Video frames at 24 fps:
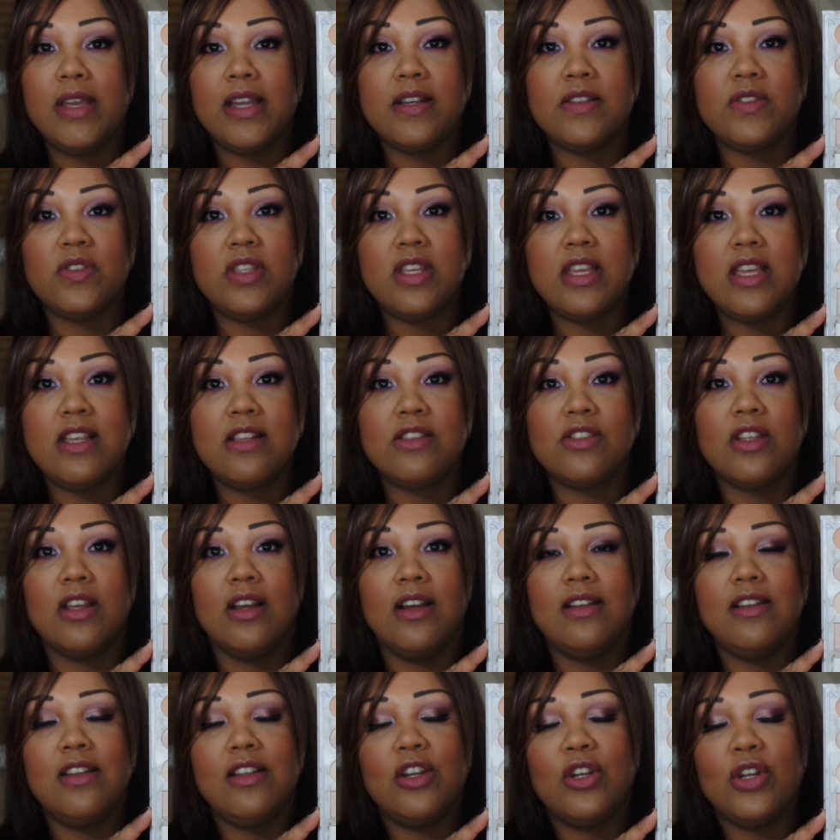because these,
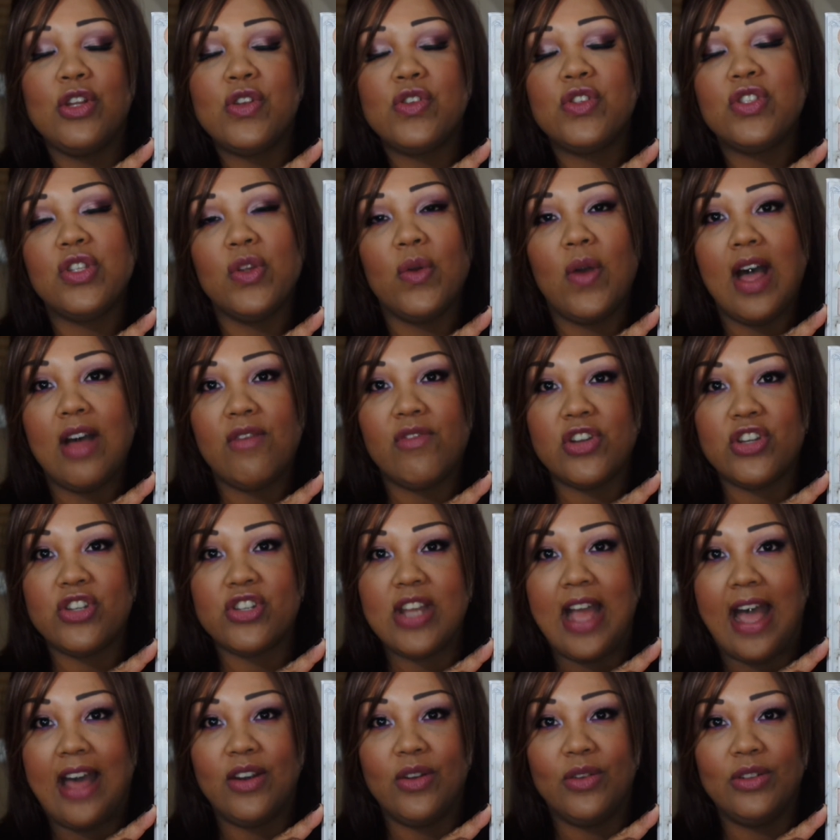you know, you still have a
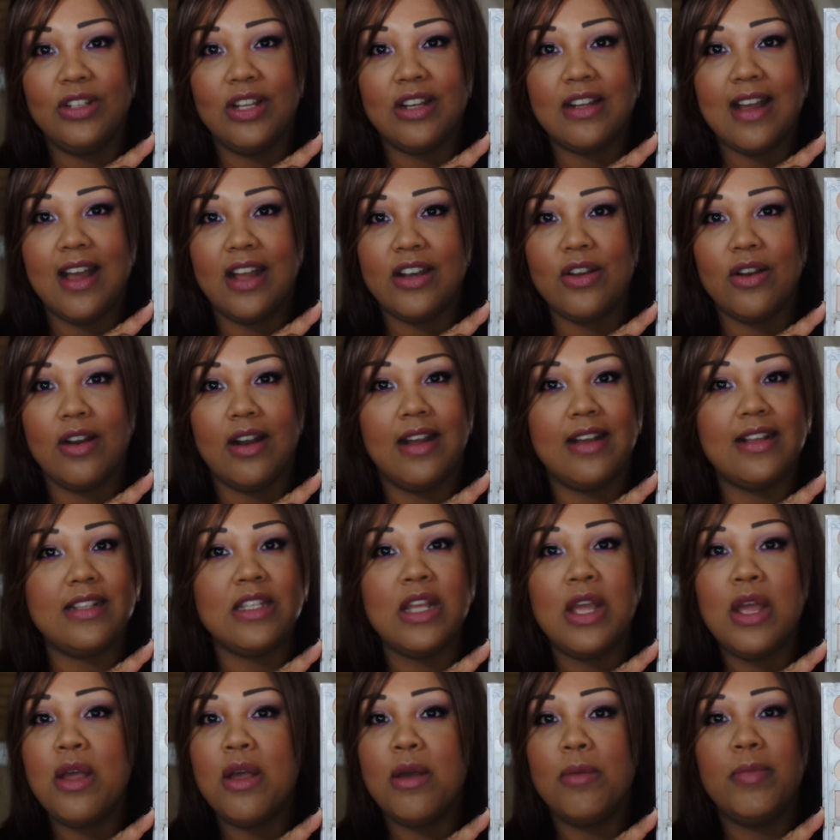shadow look on your eyes,